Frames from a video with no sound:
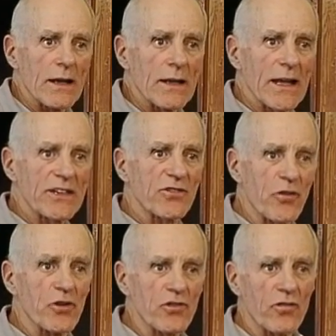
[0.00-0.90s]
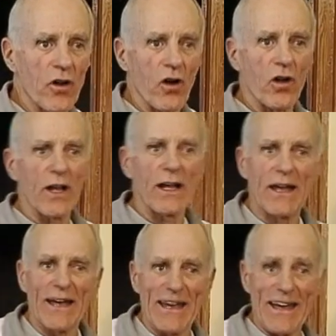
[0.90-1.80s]
Let's first of all
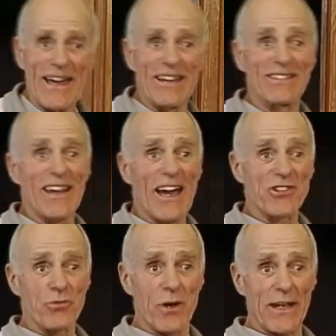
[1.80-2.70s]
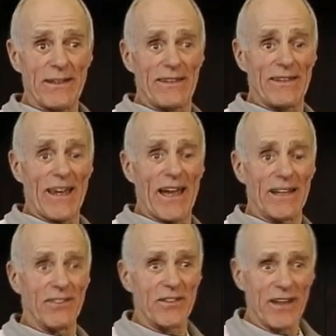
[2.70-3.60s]
exaggerate the
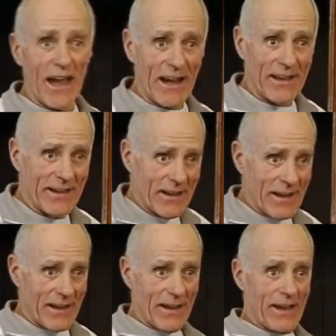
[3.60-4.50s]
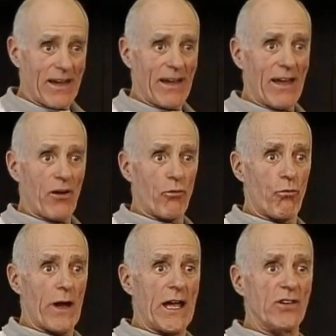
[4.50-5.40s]
angle of attack,
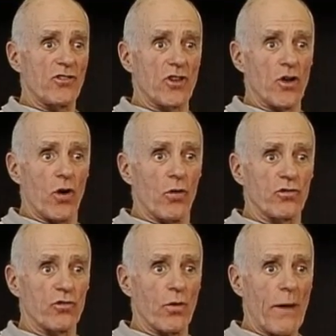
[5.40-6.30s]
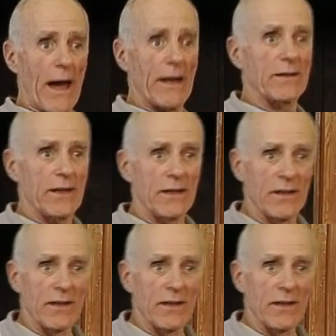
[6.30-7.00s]
raise the nose dramatically.